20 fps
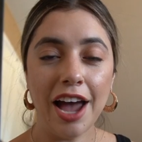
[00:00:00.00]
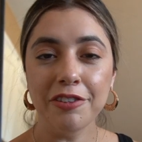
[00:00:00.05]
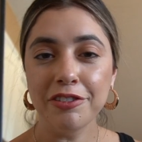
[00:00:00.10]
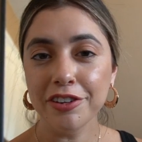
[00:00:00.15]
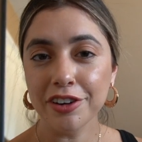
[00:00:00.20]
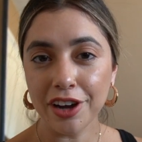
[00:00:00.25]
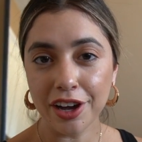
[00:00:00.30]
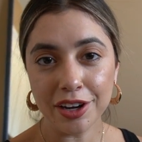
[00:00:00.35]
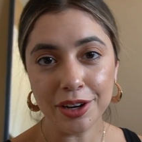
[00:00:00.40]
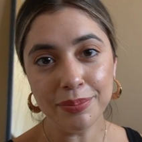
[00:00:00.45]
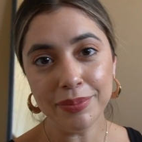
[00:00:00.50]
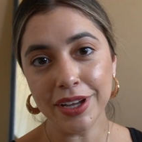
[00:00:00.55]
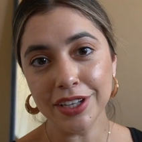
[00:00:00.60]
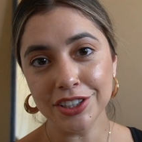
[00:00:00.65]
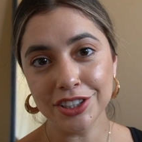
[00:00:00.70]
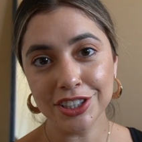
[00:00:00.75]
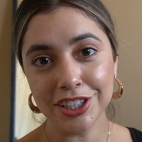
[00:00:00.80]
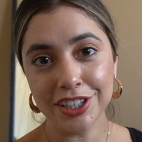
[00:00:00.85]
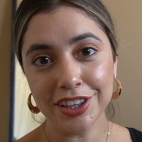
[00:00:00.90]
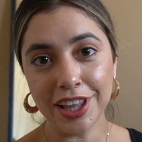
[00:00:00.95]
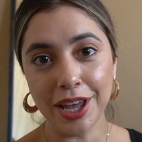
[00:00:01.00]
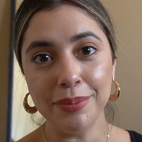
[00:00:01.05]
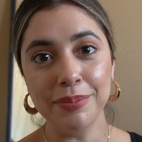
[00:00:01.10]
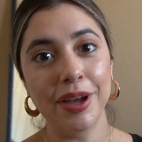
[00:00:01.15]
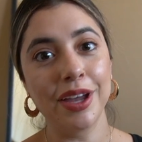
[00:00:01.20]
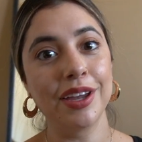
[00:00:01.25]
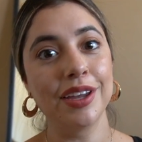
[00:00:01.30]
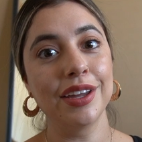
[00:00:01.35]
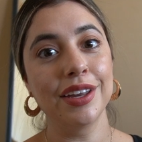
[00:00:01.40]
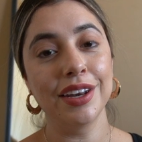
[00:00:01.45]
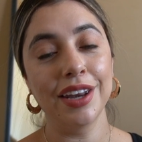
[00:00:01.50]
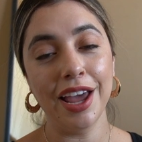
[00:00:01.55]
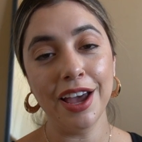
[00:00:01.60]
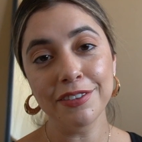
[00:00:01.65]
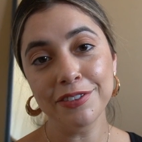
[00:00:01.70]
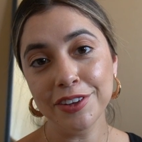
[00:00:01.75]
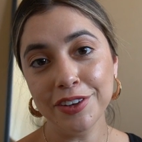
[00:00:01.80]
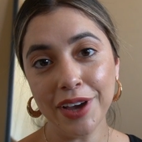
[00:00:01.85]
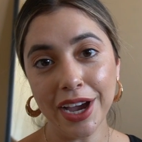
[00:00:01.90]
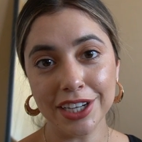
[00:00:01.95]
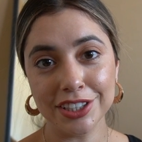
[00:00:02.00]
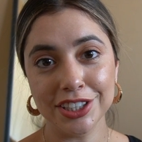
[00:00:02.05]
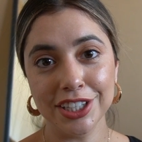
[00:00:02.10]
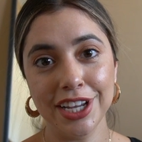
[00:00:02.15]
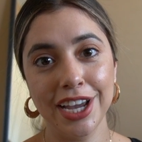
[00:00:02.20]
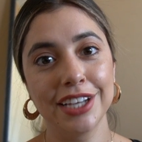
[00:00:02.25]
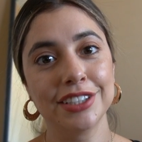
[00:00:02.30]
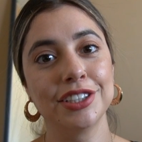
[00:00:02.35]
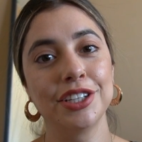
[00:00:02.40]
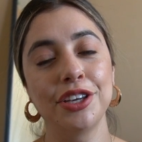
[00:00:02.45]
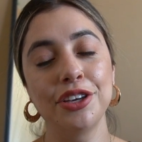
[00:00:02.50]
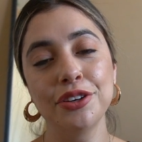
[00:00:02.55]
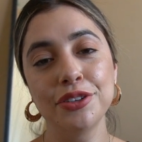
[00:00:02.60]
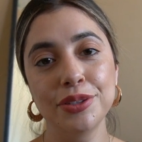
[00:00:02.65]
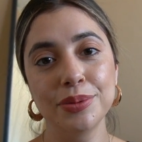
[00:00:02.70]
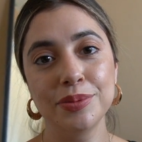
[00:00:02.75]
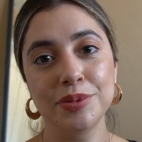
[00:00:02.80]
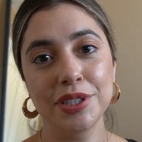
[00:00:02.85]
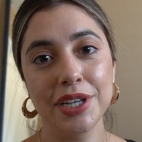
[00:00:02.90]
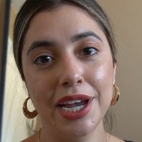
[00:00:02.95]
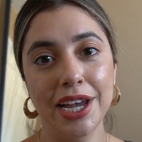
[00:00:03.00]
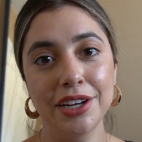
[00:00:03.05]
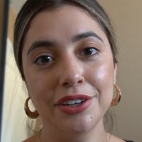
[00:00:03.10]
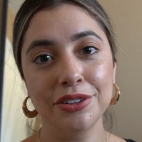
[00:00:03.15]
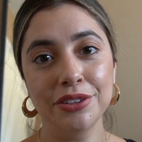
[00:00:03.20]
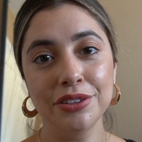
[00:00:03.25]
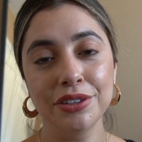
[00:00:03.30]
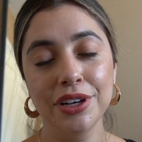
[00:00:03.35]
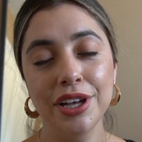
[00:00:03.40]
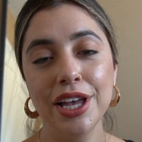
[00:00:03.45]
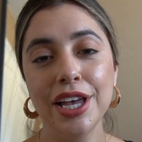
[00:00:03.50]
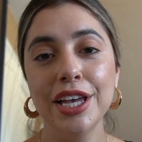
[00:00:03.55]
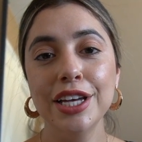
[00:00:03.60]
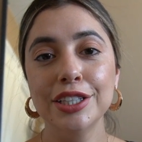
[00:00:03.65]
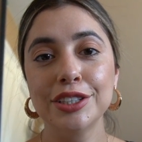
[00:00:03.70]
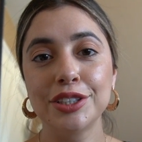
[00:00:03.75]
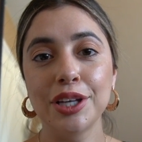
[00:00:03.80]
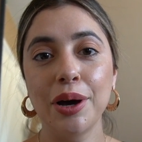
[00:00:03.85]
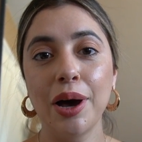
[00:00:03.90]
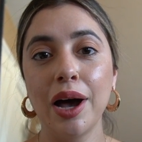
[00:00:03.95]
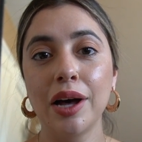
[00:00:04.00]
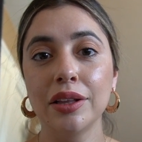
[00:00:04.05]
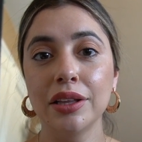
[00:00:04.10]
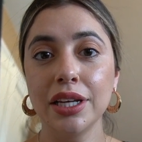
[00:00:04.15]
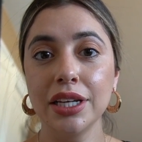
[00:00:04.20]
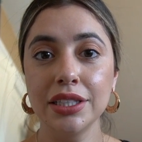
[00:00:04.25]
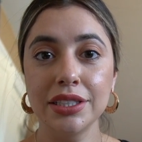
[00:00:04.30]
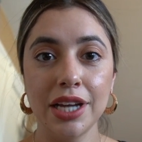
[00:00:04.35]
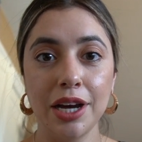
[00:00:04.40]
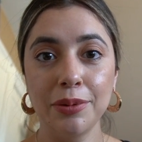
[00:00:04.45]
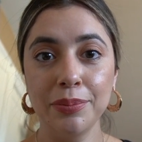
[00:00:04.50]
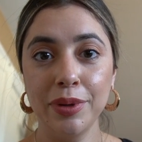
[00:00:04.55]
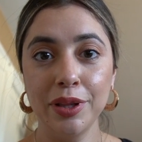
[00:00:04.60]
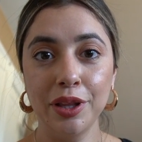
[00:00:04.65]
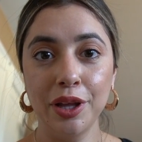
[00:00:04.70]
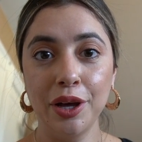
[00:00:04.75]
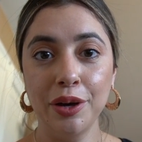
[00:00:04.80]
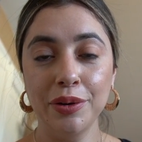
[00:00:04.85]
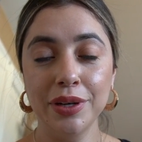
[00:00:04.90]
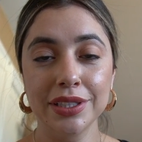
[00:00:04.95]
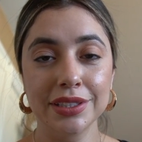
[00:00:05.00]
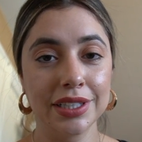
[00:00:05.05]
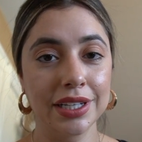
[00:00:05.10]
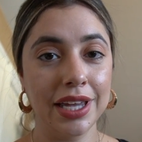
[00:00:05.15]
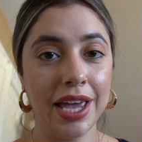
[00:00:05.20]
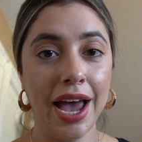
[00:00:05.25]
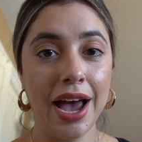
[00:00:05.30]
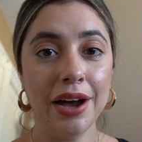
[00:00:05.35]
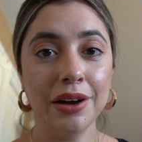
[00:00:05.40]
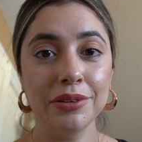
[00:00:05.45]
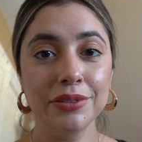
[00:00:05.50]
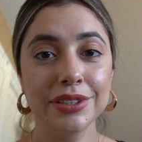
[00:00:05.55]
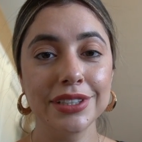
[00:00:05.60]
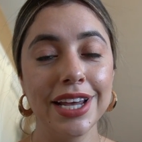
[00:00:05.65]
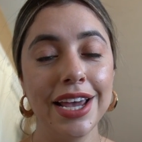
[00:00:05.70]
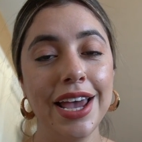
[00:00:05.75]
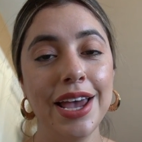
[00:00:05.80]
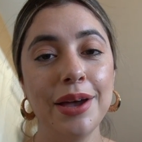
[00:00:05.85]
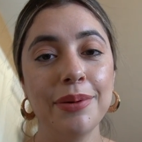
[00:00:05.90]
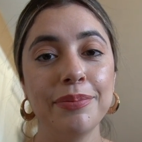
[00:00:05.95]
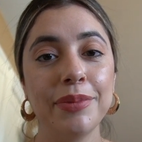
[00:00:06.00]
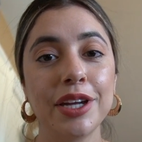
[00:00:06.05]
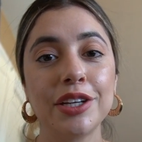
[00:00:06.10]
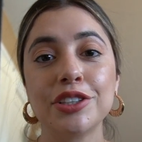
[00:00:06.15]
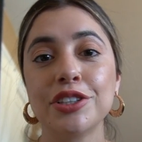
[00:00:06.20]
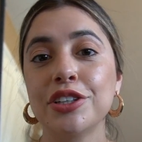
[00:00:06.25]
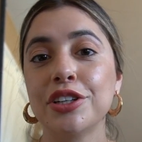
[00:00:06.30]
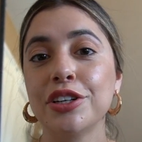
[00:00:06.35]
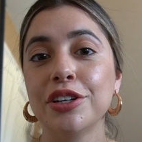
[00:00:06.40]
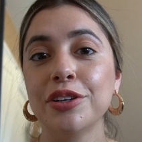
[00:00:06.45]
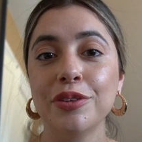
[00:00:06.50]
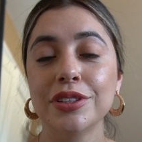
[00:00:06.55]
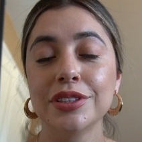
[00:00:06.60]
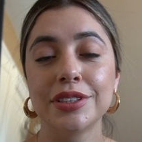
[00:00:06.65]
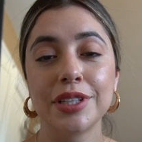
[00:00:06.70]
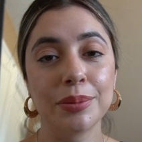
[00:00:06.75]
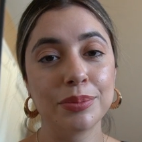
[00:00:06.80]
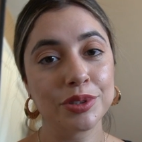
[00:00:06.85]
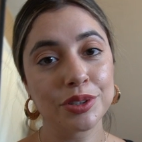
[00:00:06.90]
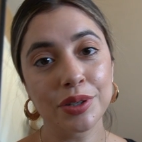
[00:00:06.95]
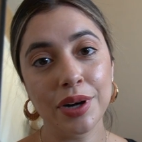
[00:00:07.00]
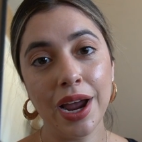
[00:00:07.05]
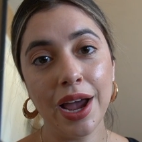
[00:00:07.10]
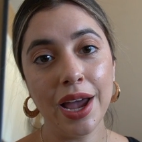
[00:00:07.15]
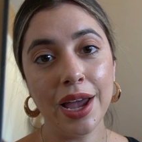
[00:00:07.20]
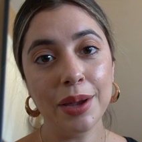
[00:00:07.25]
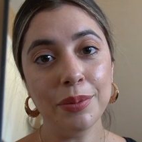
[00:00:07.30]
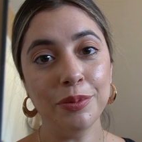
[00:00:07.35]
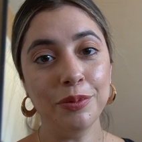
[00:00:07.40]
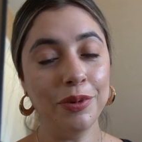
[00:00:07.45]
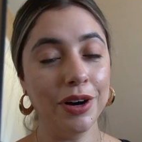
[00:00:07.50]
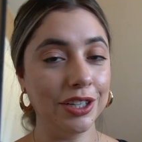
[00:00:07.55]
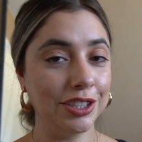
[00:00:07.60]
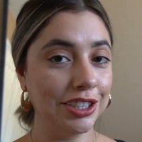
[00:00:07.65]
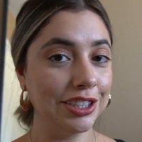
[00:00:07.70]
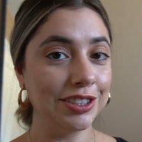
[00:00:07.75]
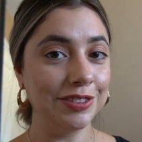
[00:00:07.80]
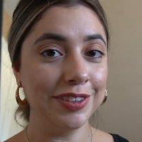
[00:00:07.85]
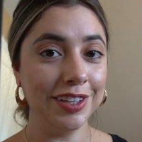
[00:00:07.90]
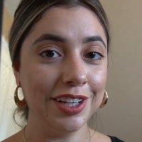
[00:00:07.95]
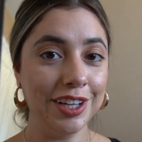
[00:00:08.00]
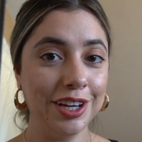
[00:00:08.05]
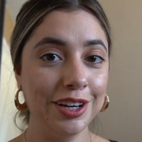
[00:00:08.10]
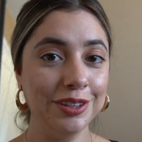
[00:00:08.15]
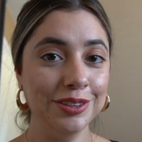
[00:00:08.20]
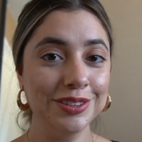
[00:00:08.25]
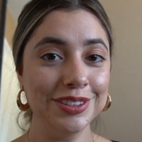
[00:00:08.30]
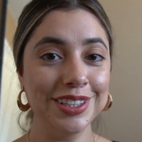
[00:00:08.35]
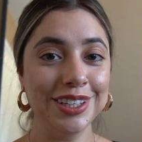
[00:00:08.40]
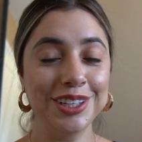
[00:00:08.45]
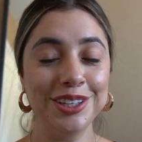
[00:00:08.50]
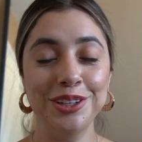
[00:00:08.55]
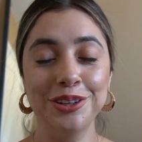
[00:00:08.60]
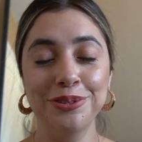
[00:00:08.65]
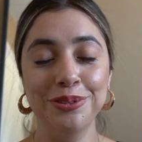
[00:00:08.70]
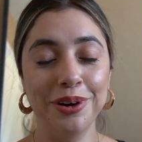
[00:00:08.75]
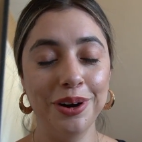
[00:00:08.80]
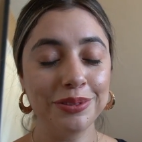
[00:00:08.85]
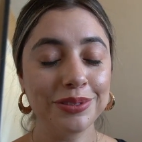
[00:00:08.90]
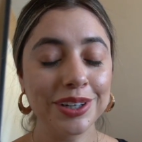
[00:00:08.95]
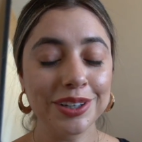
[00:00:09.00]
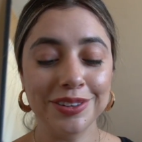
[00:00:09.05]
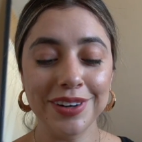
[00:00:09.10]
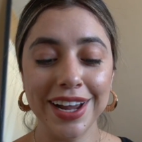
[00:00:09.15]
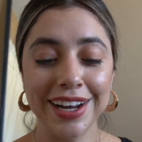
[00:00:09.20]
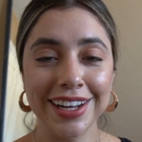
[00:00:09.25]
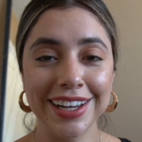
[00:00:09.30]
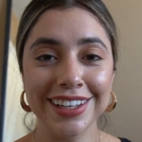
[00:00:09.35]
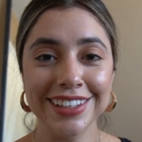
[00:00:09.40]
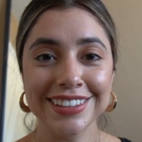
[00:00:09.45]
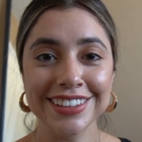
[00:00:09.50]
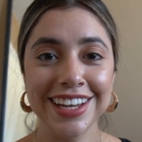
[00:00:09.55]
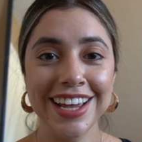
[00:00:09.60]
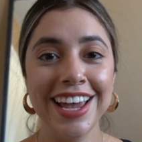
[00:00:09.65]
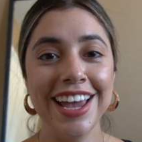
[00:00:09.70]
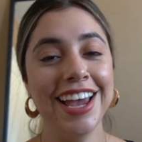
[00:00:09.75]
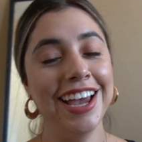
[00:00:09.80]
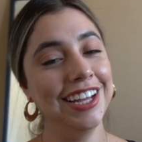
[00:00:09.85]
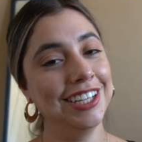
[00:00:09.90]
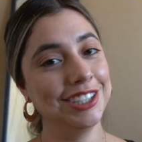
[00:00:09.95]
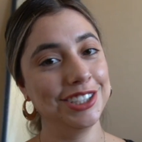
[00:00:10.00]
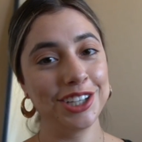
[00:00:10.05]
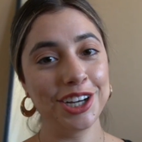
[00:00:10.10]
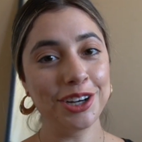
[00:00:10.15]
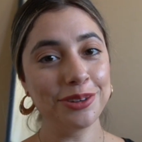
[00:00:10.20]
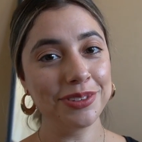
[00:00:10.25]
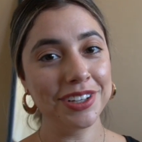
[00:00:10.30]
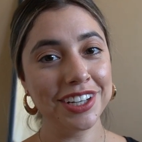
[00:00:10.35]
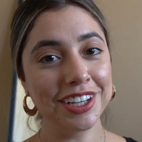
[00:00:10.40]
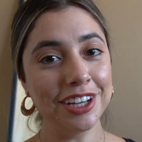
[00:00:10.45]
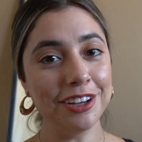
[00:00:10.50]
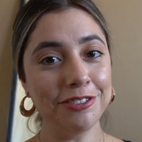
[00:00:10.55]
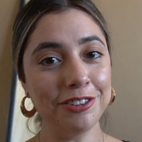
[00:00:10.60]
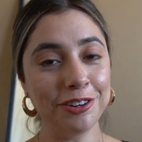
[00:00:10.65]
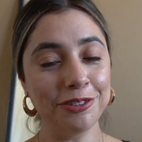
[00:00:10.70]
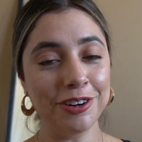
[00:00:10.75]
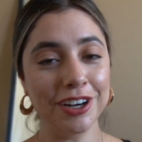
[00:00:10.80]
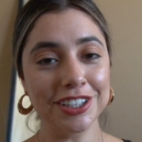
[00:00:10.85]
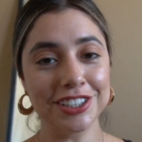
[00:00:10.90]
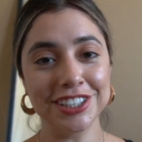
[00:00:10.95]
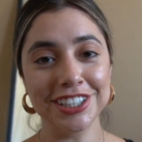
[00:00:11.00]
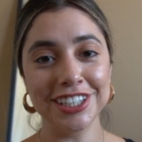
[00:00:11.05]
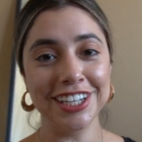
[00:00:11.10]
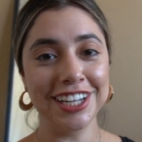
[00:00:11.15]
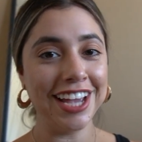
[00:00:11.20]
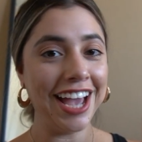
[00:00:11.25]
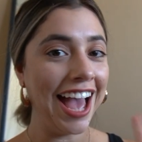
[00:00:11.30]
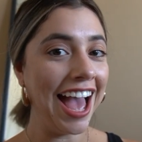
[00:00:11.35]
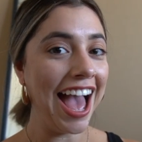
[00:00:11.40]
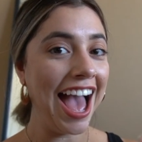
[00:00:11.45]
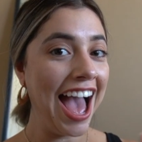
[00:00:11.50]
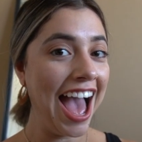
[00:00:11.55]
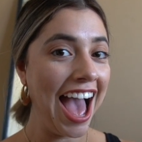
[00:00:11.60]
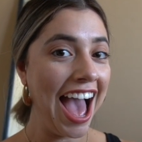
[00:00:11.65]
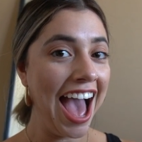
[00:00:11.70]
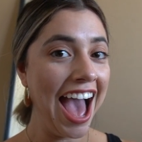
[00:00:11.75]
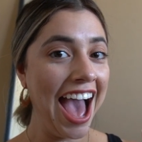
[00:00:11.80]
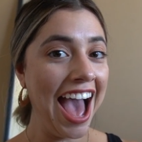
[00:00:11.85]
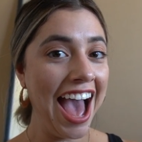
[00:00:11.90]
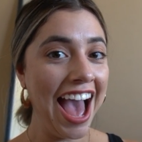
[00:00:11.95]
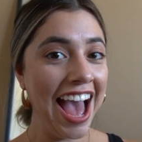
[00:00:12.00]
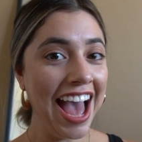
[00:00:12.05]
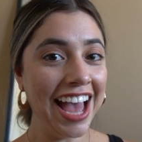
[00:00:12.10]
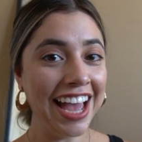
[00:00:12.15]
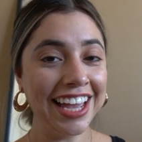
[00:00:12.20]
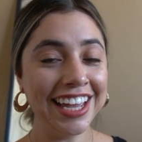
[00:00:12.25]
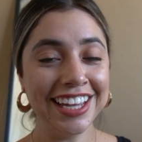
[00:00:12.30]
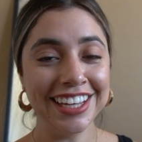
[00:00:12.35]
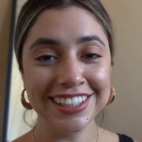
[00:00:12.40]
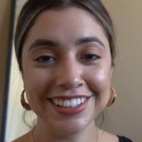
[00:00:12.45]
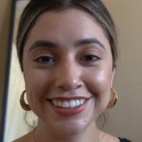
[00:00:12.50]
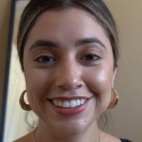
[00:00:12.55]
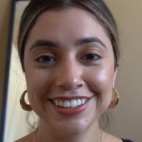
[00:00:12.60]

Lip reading: I forgot to mention that my nephew actually has a YouTube channel, so I'll link down below his account. Make sure to subscribe, watch his videos, you won't regret it. And Jeremy, if you're watching, hi!